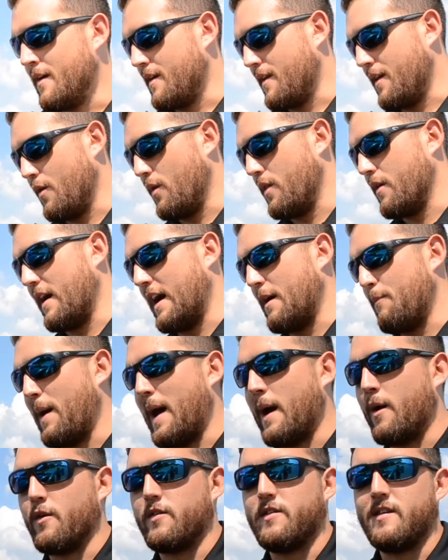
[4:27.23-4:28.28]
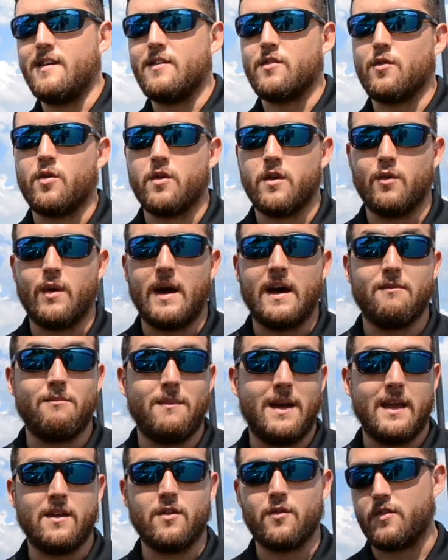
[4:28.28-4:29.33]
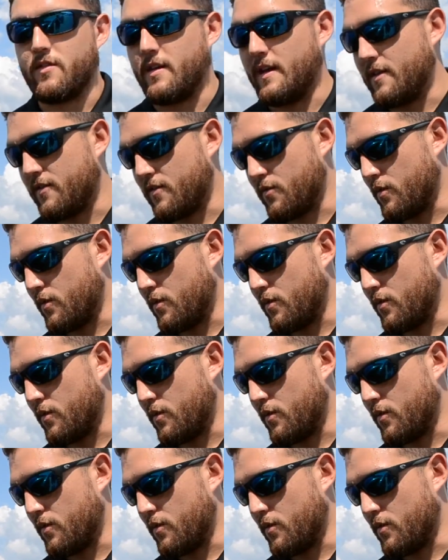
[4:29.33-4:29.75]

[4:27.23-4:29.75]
you either have power seats or you have manual seats.